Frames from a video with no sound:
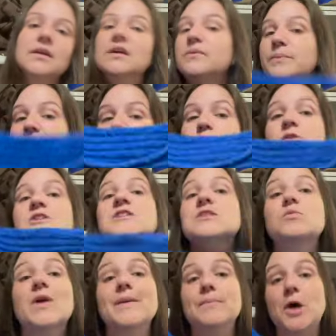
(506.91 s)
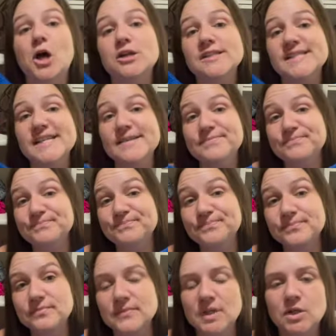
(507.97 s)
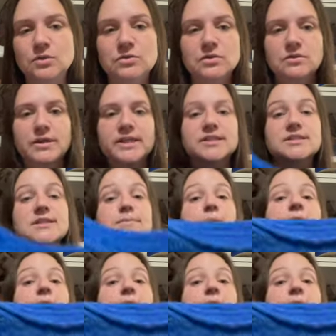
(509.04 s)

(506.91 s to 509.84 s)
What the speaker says: my worsted weight boxy. Oh, you can't see the